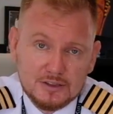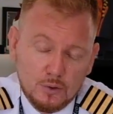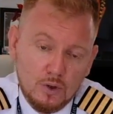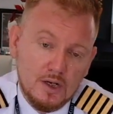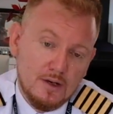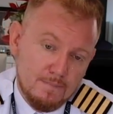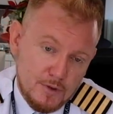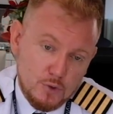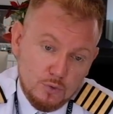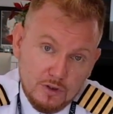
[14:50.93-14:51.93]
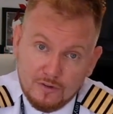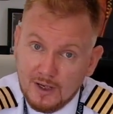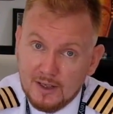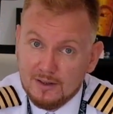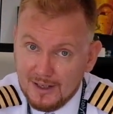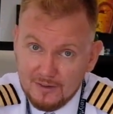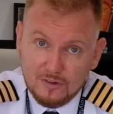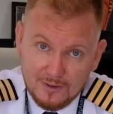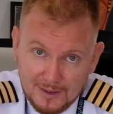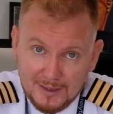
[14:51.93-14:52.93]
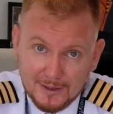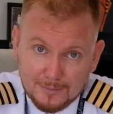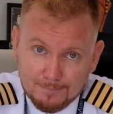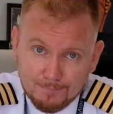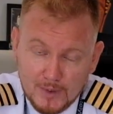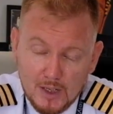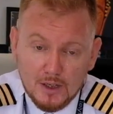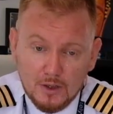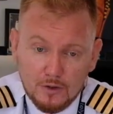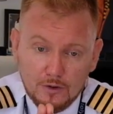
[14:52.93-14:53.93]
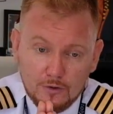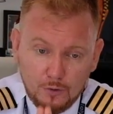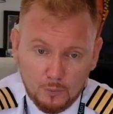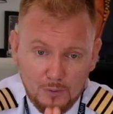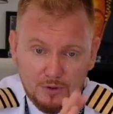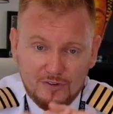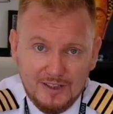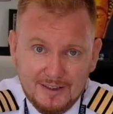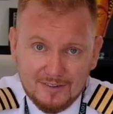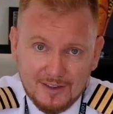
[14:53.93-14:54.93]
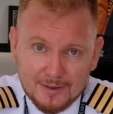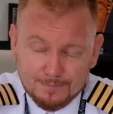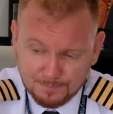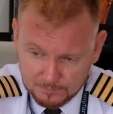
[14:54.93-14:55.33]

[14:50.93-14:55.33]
So new design is needed. So will we see this then?